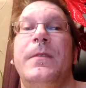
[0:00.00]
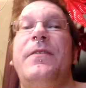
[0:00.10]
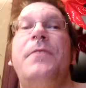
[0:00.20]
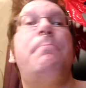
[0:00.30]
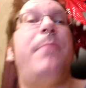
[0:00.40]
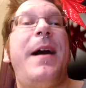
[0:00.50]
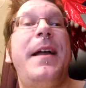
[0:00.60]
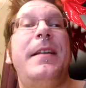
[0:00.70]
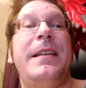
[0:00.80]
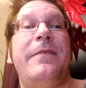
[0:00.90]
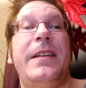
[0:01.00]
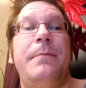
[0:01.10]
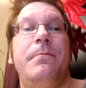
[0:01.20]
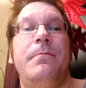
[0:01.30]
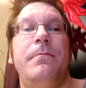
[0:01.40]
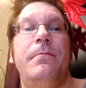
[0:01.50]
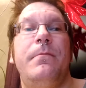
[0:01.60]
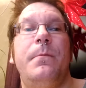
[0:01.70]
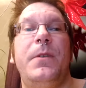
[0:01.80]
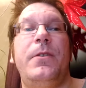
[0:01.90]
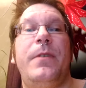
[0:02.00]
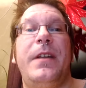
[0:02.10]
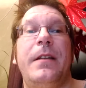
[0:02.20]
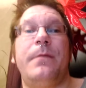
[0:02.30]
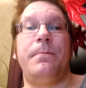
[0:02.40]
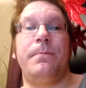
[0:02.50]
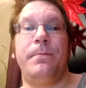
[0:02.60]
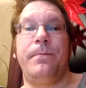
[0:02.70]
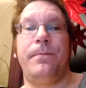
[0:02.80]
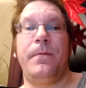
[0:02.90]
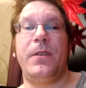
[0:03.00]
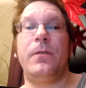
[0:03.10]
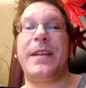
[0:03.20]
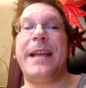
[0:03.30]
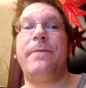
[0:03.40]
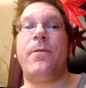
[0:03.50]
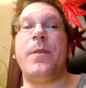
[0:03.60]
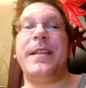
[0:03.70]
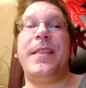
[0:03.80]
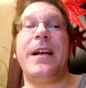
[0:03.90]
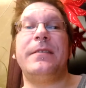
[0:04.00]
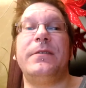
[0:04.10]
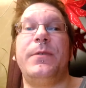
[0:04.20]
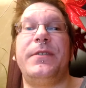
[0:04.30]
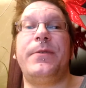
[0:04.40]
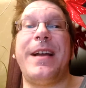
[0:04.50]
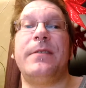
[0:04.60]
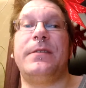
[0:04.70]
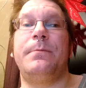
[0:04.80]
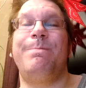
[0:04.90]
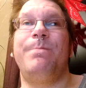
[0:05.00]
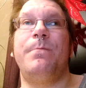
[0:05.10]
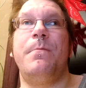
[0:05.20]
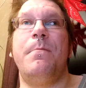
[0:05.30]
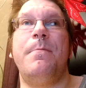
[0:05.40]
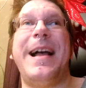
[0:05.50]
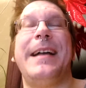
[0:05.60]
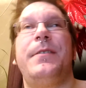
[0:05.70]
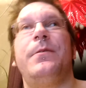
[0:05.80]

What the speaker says: So if you buy an EV, you'll get 40,000 Swedish crowns back.